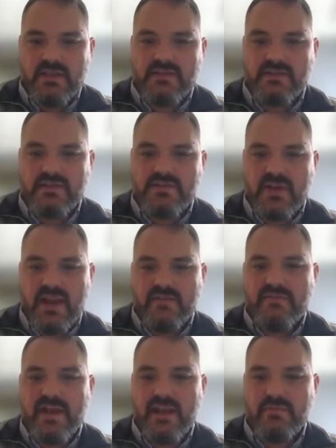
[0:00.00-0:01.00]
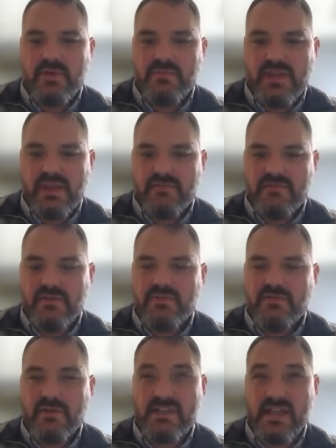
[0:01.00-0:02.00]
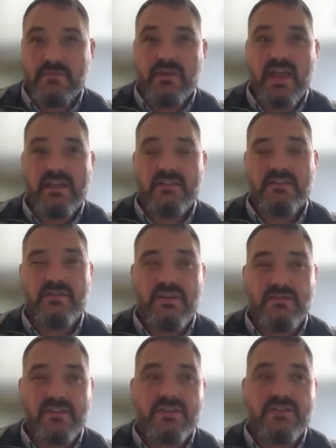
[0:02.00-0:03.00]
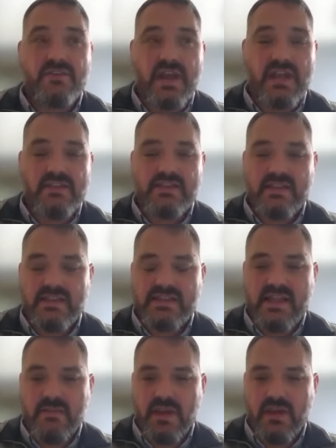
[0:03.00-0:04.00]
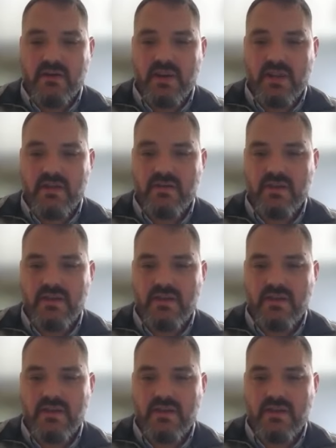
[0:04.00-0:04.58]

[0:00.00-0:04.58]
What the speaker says: So stratified would be if you, for example, had two different strains in the same area.